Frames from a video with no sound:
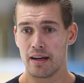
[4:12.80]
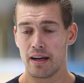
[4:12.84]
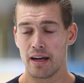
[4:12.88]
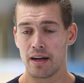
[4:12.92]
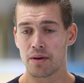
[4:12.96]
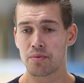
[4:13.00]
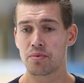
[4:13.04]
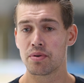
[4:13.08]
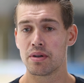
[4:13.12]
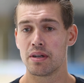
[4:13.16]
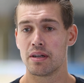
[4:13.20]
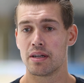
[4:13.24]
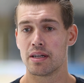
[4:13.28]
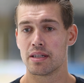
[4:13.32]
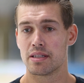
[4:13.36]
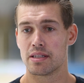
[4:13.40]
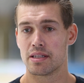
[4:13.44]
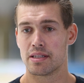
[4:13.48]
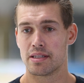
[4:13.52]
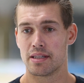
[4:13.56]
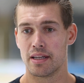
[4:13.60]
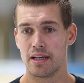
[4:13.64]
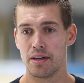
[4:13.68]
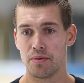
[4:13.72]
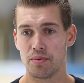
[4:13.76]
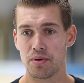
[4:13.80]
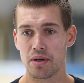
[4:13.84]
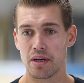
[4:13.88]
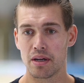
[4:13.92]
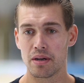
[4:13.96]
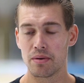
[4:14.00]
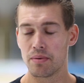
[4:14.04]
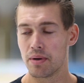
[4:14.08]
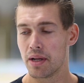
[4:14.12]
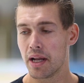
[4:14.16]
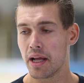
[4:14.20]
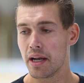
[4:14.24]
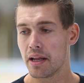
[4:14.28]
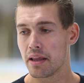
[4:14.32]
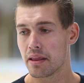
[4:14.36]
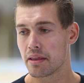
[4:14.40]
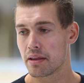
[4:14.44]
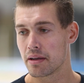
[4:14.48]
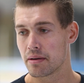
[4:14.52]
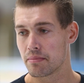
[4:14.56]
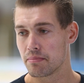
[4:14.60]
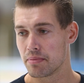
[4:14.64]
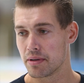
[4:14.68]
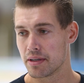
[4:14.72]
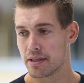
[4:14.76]
I wouldn't like to say we're going to win
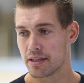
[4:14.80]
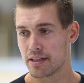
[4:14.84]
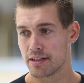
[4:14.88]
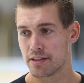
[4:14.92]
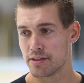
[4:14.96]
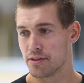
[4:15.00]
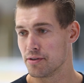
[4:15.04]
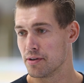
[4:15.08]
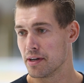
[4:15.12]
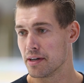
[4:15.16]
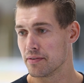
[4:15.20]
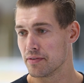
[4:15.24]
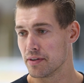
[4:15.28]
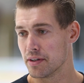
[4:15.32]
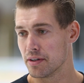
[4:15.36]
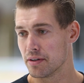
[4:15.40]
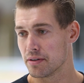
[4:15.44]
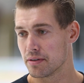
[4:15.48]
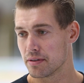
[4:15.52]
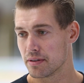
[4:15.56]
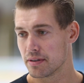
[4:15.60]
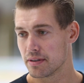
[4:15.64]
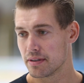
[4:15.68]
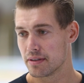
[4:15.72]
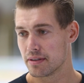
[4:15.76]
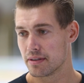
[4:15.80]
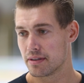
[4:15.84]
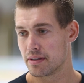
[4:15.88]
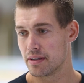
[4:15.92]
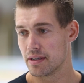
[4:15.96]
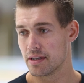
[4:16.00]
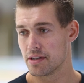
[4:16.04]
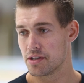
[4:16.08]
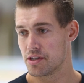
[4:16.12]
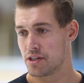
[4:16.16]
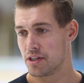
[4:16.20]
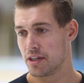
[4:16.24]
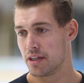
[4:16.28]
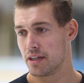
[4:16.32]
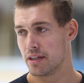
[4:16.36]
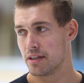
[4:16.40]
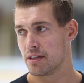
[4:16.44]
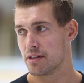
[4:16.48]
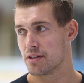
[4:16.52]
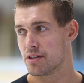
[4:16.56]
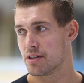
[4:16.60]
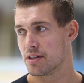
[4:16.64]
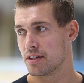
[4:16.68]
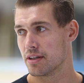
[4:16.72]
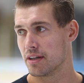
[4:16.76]
anything because you never know. Things
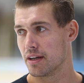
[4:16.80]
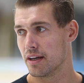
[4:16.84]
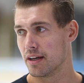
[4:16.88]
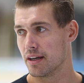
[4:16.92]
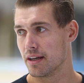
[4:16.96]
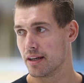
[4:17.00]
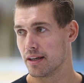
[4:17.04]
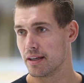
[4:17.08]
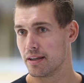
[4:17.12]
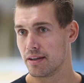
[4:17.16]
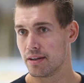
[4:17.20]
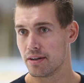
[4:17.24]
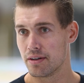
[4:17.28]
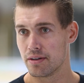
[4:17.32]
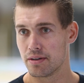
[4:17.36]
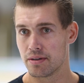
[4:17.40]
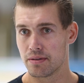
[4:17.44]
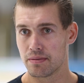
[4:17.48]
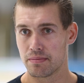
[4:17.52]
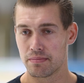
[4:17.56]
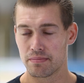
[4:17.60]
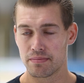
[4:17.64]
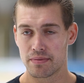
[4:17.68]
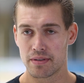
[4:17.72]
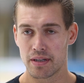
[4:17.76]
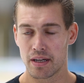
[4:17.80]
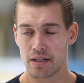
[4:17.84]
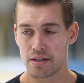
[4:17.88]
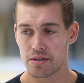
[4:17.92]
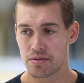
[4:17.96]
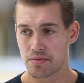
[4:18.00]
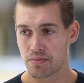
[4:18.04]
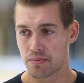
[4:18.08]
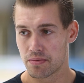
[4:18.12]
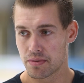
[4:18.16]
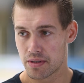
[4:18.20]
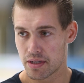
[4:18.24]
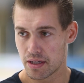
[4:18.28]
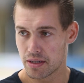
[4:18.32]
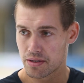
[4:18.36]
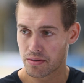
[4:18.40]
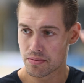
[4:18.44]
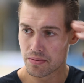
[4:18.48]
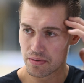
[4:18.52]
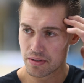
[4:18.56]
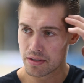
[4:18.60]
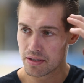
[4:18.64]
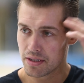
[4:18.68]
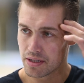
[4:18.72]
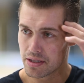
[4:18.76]
change,
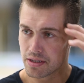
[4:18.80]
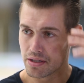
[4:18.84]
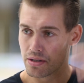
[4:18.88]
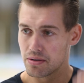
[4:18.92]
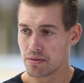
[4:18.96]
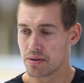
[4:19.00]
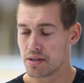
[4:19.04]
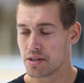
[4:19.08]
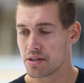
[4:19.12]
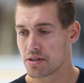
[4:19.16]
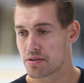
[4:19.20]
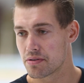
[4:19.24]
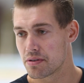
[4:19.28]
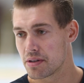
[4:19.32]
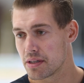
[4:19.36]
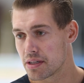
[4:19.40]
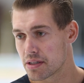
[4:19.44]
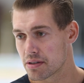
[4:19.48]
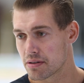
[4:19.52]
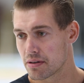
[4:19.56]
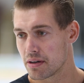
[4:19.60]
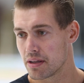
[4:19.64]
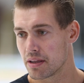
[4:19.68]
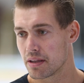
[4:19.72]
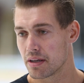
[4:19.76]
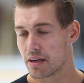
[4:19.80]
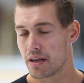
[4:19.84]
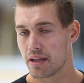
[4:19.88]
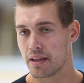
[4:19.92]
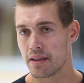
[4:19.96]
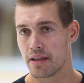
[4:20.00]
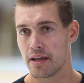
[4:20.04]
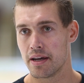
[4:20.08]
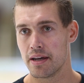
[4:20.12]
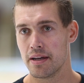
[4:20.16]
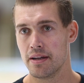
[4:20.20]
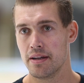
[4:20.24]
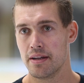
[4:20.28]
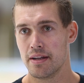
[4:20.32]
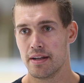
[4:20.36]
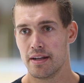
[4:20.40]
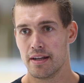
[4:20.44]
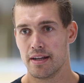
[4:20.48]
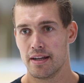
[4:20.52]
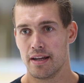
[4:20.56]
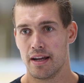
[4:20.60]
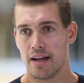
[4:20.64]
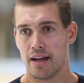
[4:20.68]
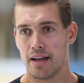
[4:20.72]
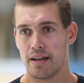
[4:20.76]
touch wood, there's no injuries or anything like
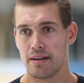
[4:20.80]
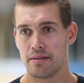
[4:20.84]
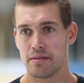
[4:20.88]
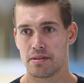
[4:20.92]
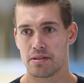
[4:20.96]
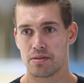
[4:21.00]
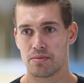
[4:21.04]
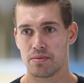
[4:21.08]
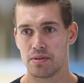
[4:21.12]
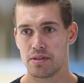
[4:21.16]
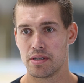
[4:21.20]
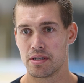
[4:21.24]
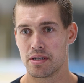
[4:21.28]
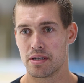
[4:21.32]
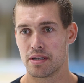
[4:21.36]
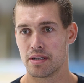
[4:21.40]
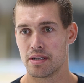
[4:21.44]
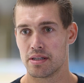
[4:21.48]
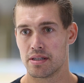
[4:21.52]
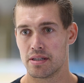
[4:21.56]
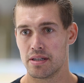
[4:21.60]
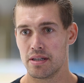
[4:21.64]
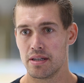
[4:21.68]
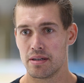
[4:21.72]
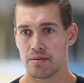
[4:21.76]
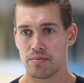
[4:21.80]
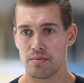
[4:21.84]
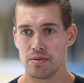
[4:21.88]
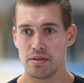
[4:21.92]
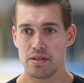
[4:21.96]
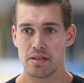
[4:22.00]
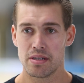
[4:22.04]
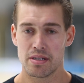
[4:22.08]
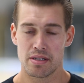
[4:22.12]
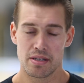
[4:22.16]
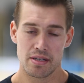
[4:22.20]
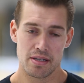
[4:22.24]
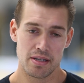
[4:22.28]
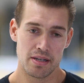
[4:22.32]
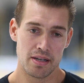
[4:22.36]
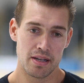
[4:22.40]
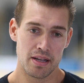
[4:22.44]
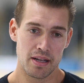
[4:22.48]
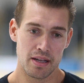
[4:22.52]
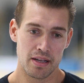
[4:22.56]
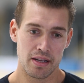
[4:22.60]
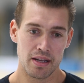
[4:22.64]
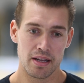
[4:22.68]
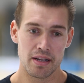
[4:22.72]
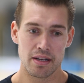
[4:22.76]
that. So we're just going to see, and we're just
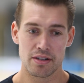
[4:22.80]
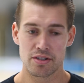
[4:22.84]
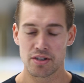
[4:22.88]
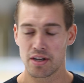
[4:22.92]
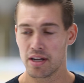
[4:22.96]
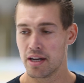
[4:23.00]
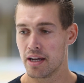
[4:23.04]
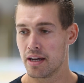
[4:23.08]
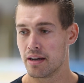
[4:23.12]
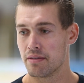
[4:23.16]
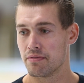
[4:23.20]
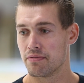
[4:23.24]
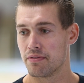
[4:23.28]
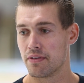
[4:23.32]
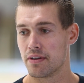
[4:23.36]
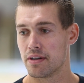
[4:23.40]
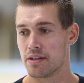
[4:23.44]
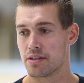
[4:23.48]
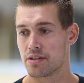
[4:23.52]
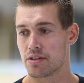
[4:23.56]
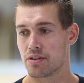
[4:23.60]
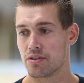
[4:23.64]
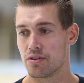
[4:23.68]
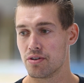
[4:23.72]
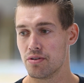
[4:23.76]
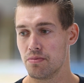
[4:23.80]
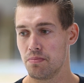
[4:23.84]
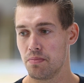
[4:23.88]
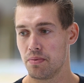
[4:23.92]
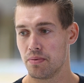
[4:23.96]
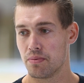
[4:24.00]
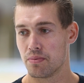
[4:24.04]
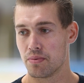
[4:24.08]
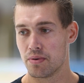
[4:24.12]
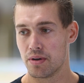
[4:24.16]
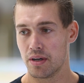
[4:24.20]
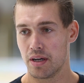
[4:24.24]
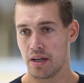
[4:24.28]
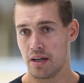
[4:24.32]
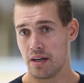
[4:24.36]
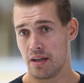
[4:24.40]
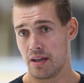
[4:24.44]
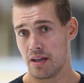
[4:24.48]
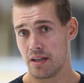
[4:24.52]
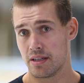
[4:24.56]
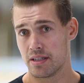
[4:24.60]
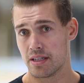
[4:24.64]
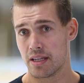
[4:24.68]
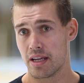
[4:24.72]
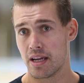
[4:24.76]
trying to have fun as a group, working
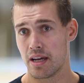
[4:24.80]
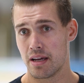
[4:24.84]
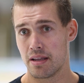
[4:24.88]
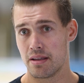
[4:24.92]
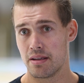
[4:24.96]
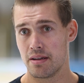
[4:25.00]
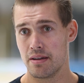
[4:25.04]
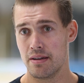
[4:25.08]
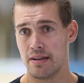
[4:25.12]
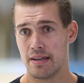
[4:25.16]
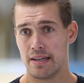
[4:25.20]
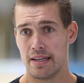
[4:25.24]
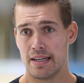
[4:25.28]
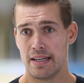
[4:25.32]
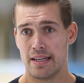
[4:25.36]
hard together.